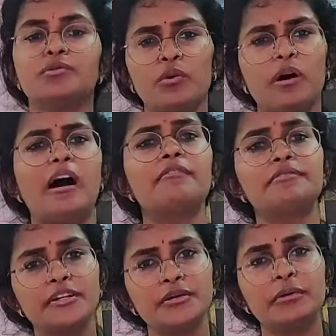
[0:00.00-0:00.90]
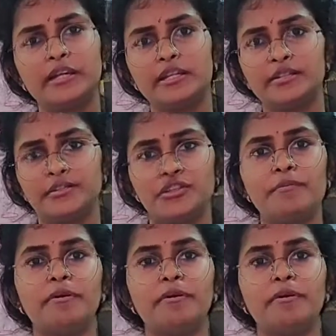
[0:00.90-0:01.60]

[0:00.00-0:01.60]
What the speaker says: So after doing an ECG,